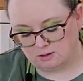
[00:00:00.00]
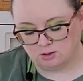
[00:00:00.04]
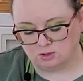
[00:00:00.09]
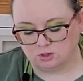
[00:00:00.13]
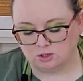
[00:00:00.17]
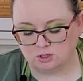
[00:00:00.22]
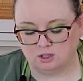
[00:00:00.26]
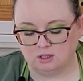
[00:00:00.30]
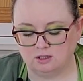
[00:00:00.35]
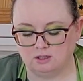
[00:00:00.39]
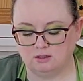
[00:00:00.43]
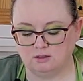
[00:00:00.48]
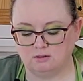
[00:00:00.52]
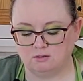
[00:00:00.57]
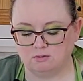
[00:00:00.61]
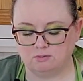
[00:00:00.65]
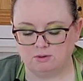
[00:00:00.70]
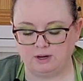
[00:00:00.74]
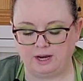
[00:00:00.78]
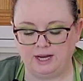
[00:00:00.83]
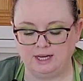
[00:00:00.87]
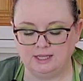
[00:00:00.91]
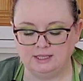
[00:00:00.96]
those
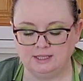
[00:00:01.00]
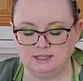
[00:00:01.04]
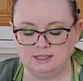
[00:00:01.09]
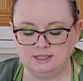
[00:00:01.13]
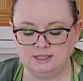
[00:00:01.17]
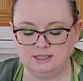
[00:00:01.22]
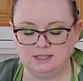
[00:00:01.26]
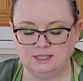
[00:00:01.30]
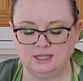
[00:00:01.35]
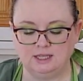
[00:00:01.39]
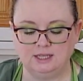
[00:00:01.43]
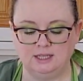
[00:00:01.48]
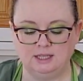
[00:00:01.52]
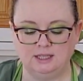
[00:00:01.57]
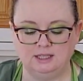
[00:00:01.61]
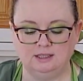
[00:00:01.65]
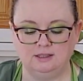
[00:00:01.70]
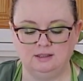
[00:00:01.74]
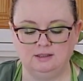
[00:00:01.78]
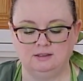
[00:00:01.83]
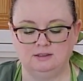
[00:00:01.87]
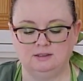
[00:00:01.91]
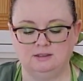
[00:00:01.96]
raisins in
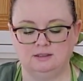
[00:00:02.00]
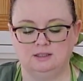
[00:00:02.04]
it.